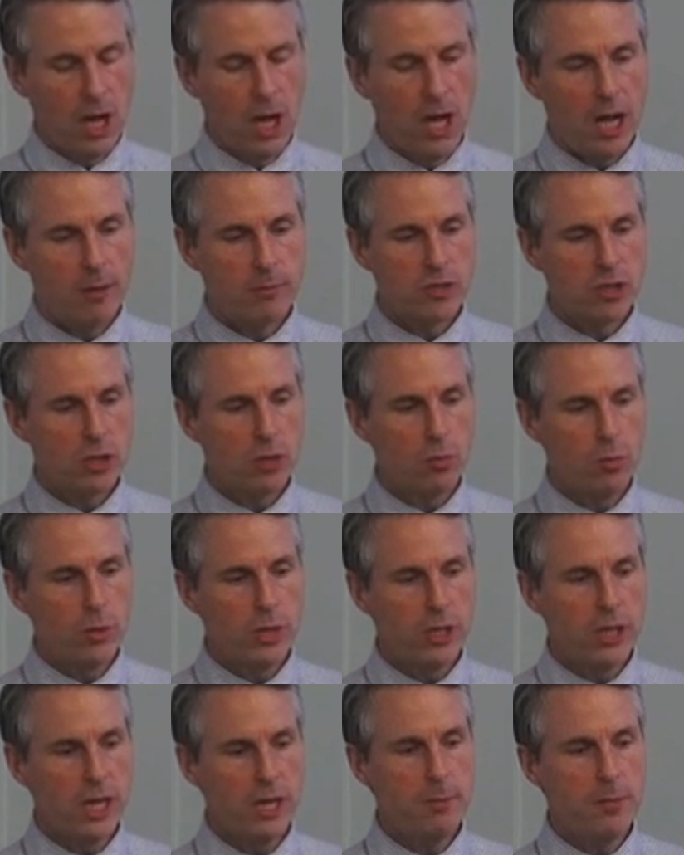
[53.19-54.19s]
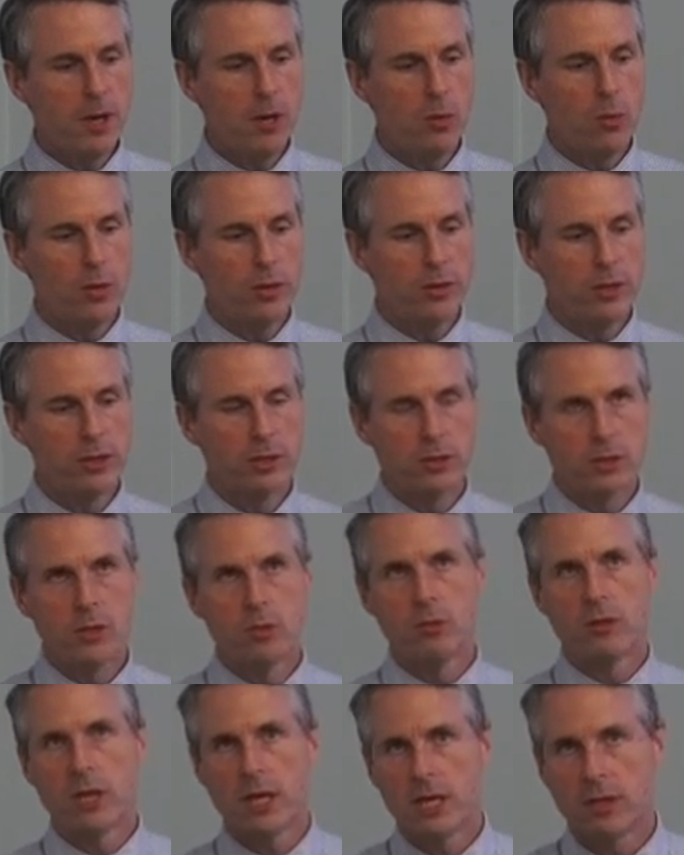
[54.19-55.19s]
Um, so we came out with in
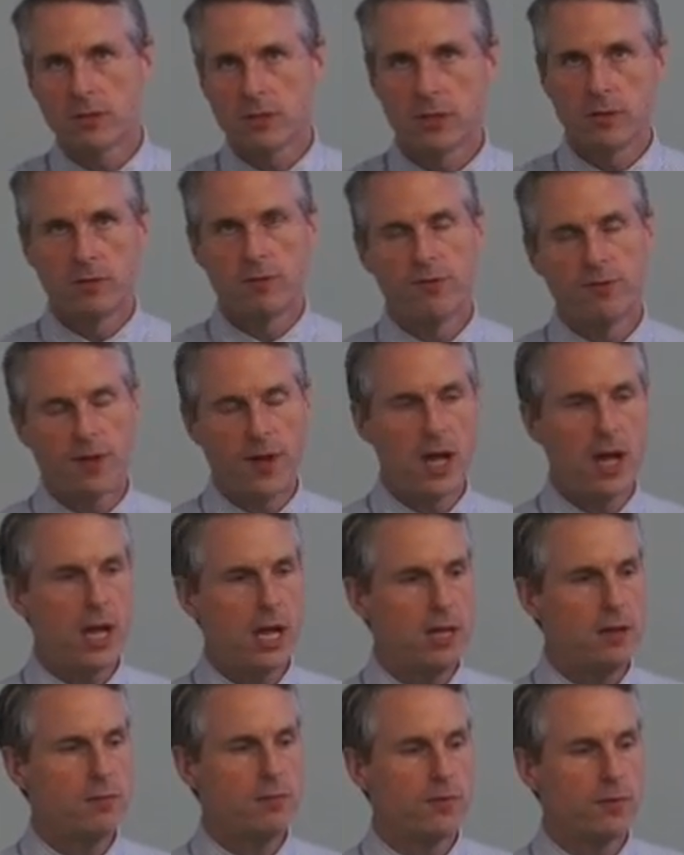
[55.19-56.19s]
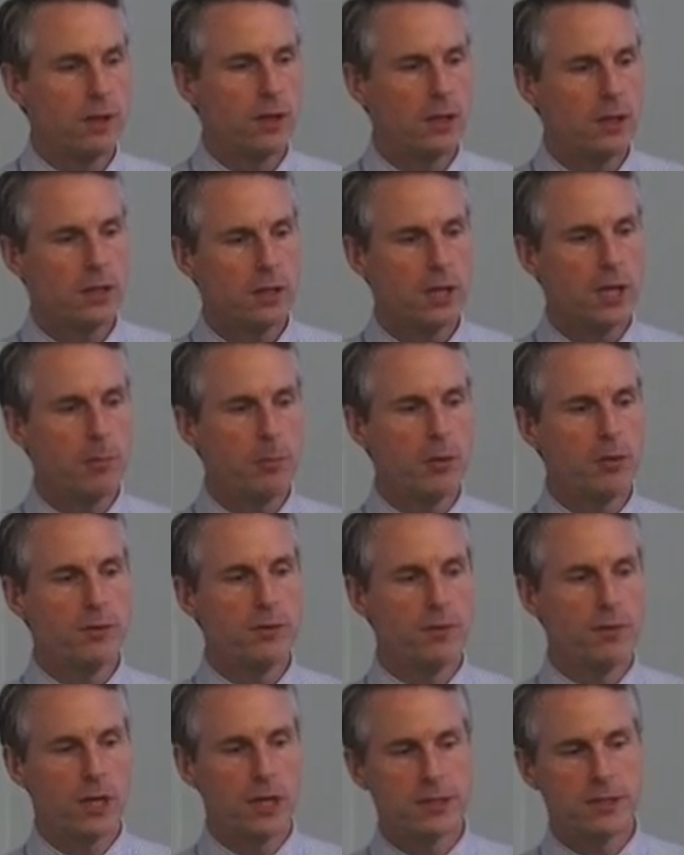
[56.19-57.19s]
2005 uh, a couple of
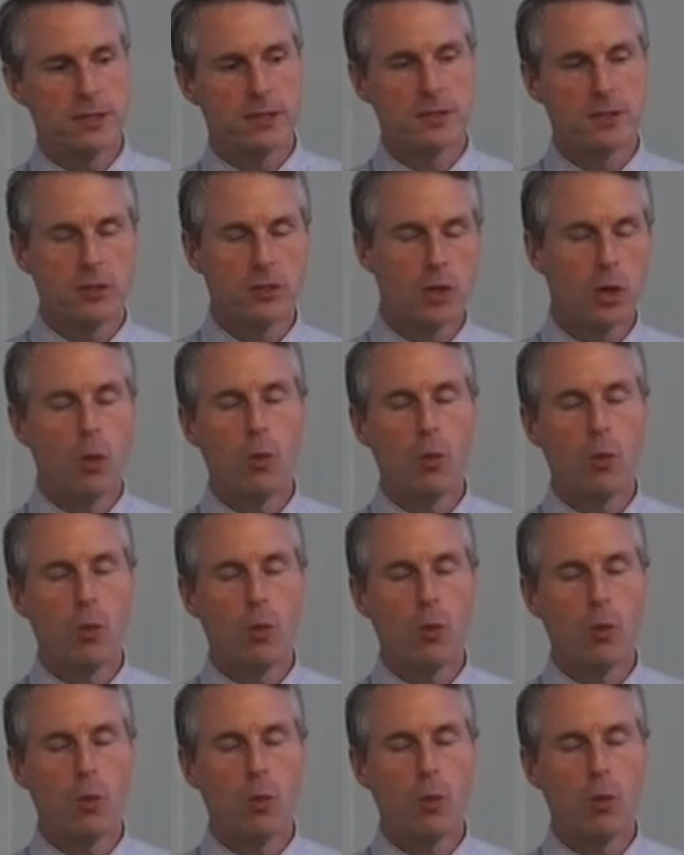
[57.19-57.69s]
devices,